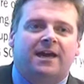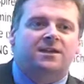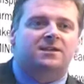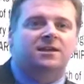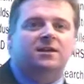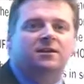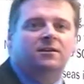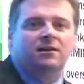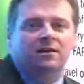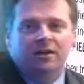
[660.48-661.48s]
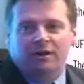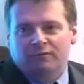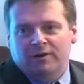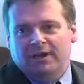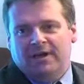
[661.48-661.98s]
Kennedy, in a
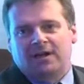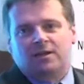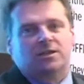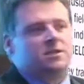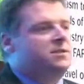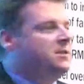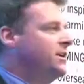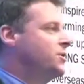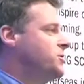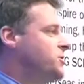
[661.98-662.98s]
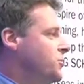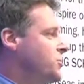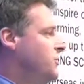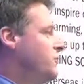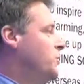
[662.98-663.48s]
really elegant
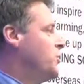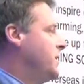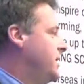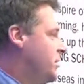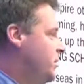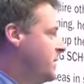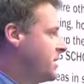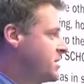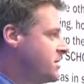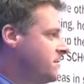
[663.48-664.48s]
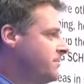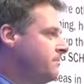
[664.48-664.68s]
deconstruction of modern economics,